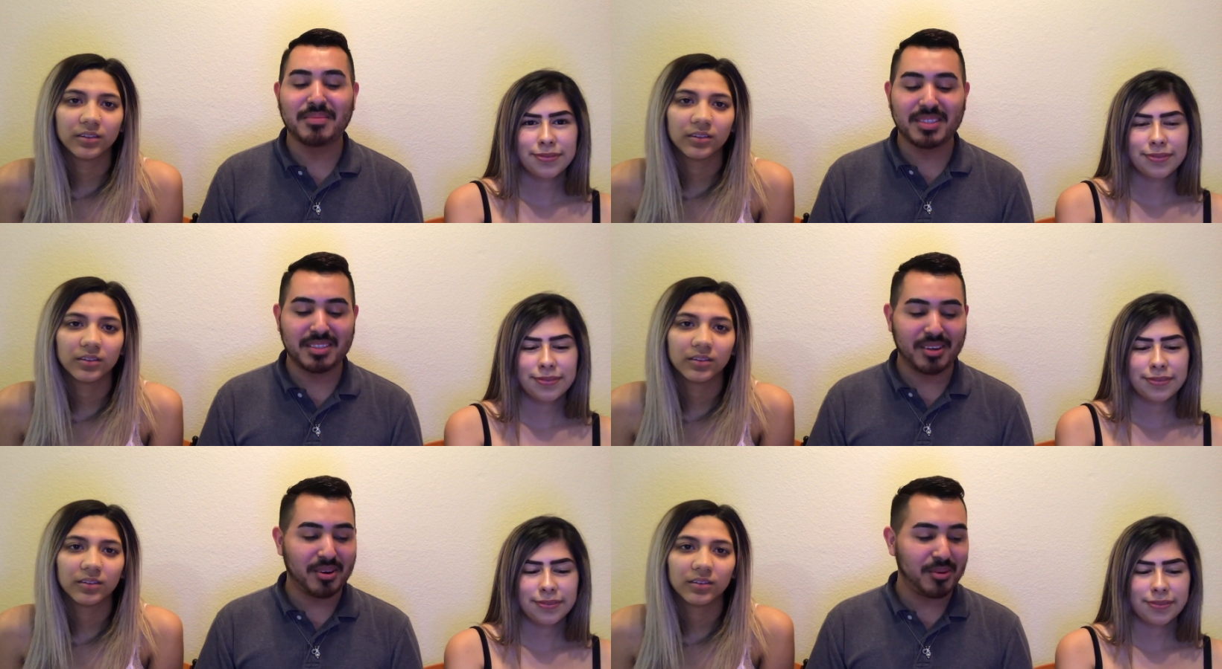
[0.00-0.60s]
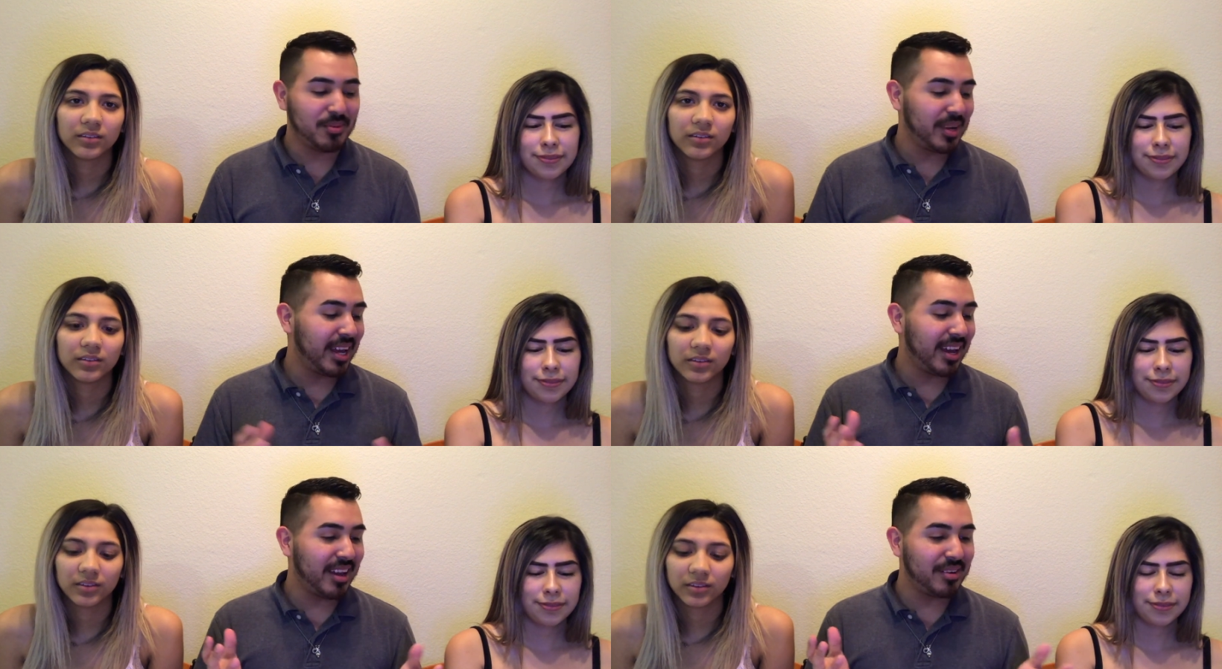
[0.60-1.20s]
Speaker 1: So we
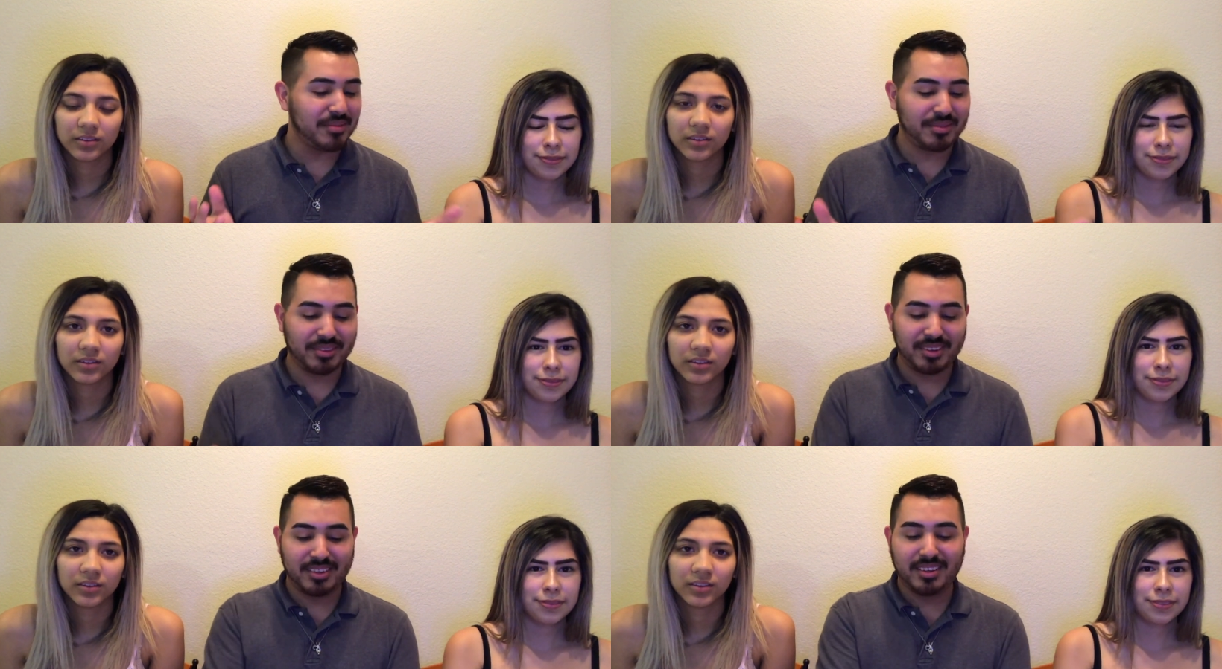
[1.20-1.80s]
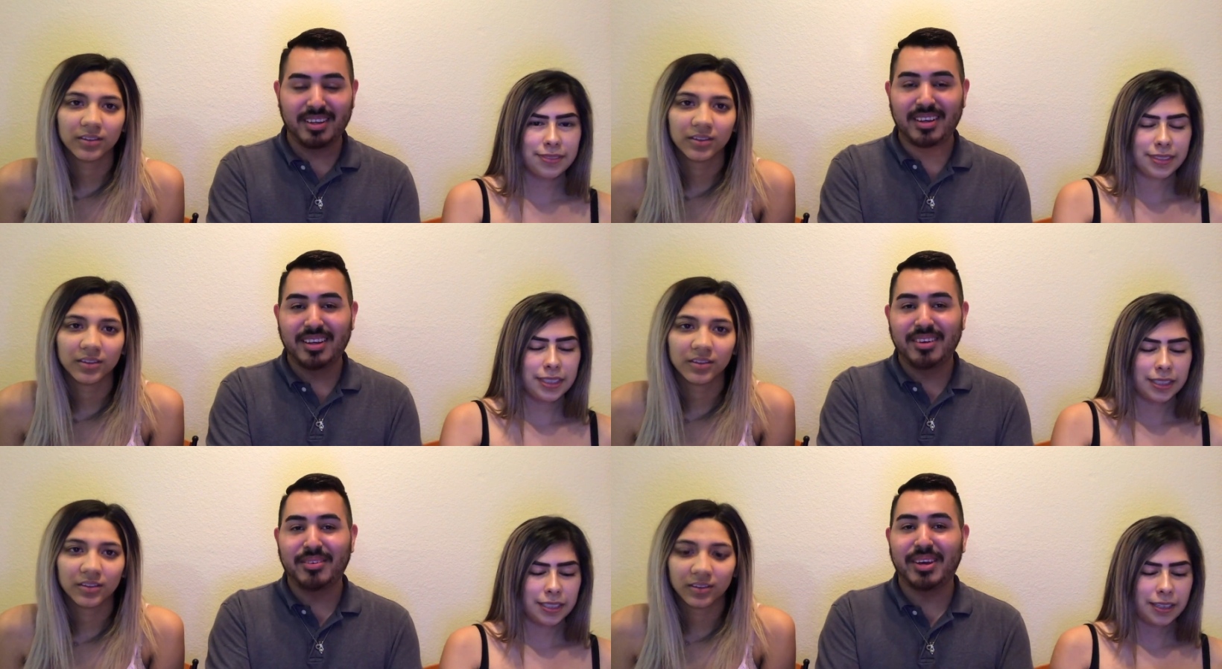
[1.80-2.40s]
have
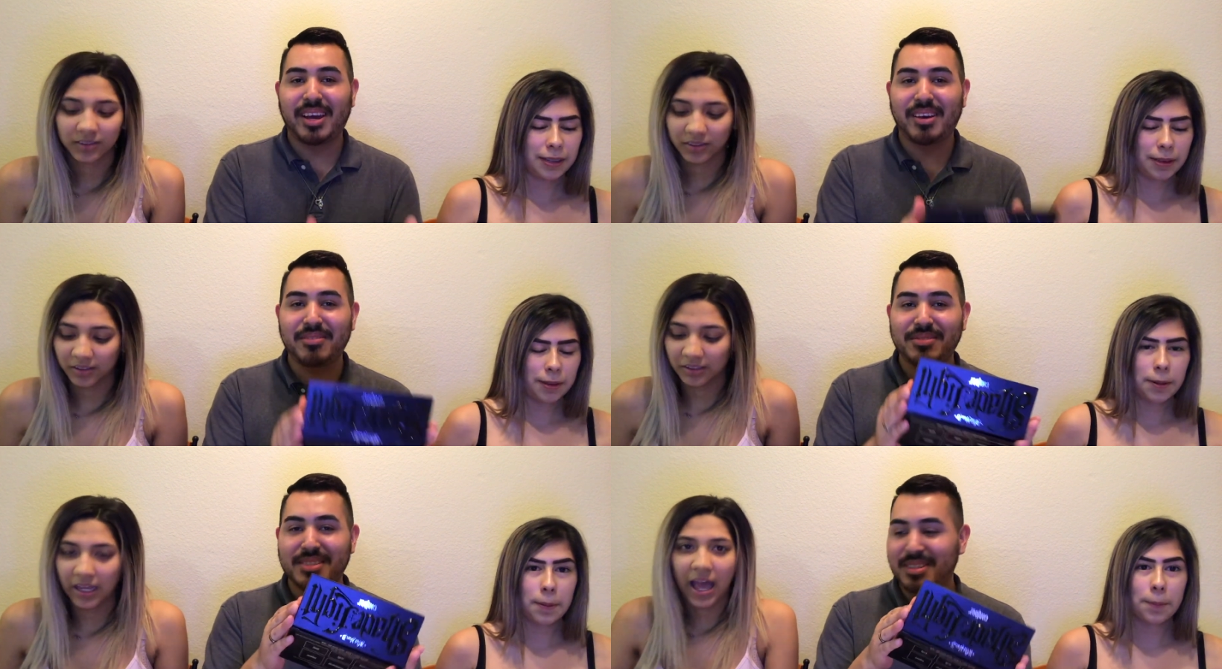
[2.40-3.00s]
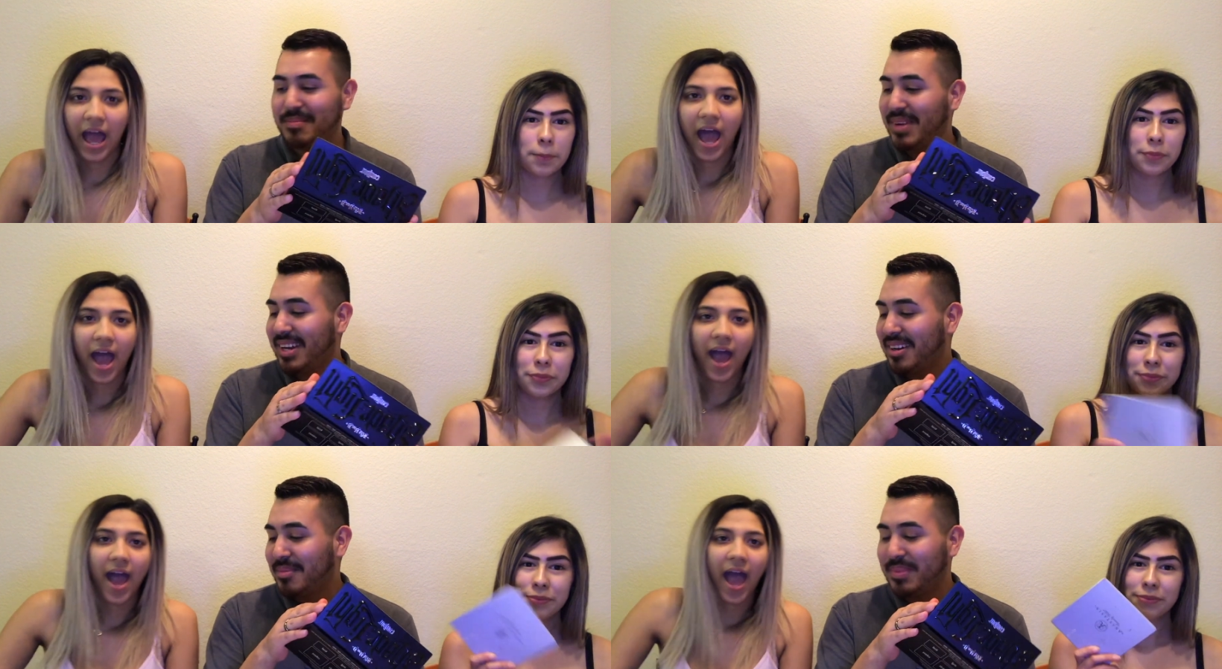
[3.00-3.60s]
we have some
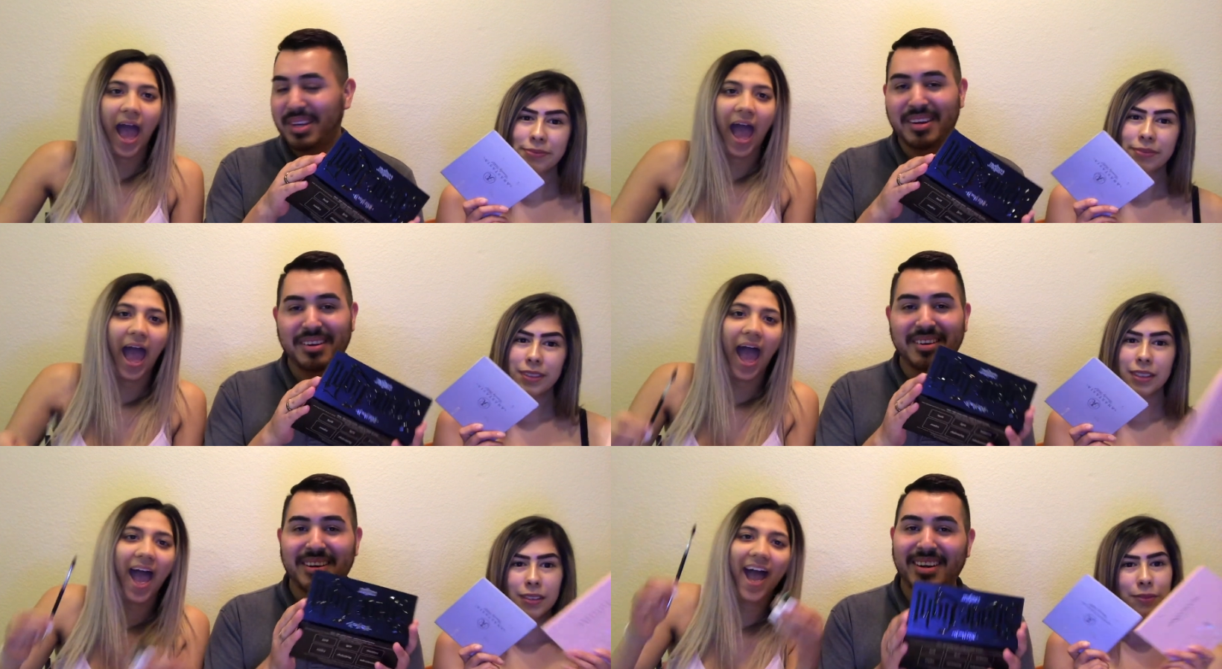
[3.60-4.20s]
makeup here,